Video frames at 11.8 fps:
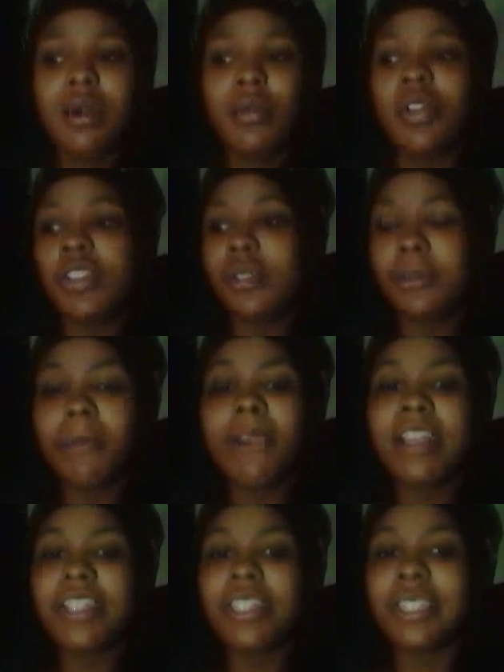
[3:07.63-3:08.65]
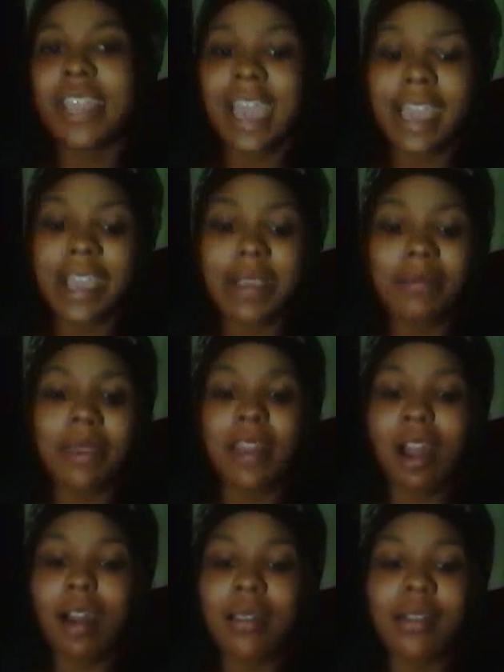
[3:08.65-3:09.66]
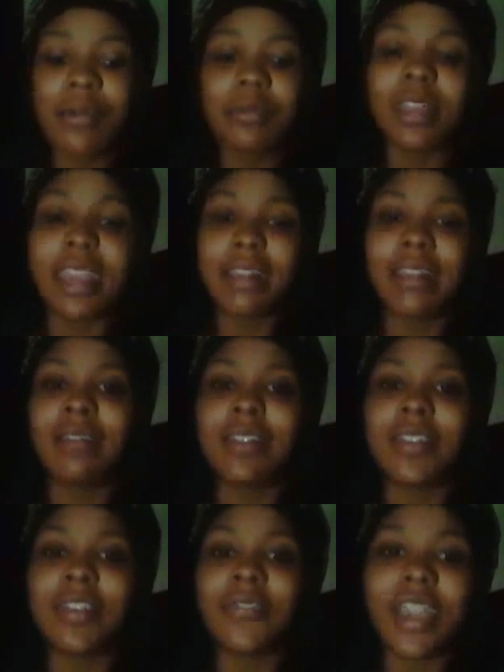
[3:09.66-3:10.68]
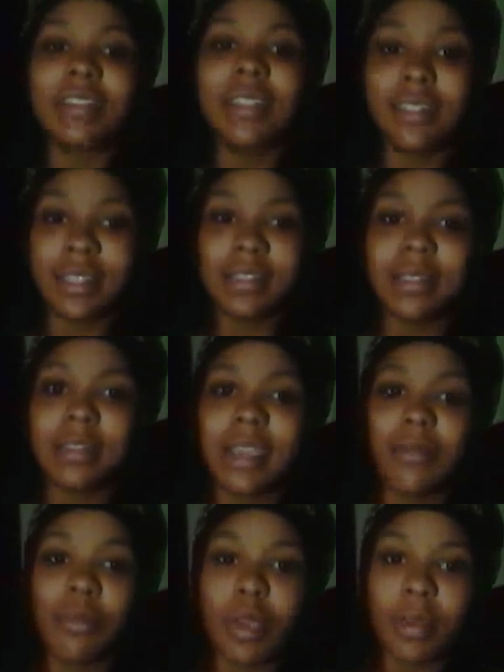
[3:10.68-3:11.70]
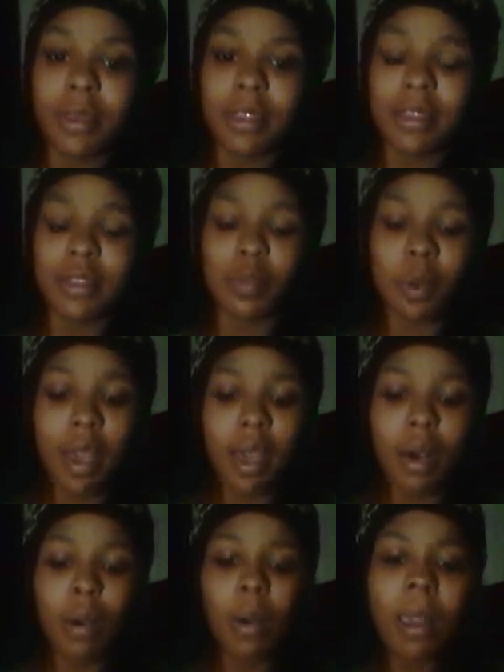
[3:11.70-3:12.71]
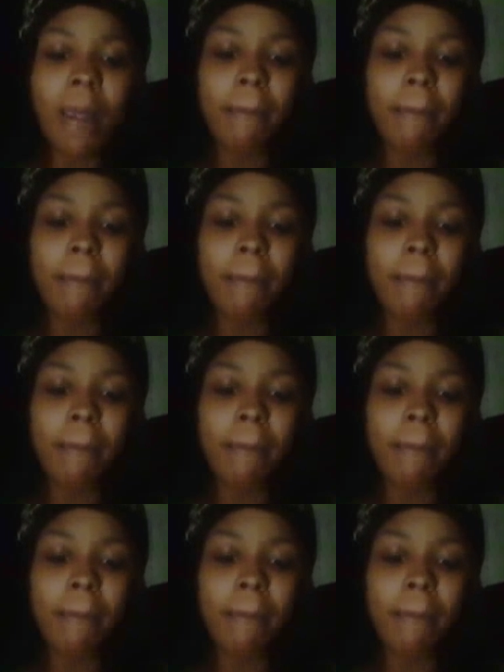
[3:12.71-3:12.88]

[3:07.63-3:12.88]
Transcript: When the Depression came, it also negatively affected these same women as well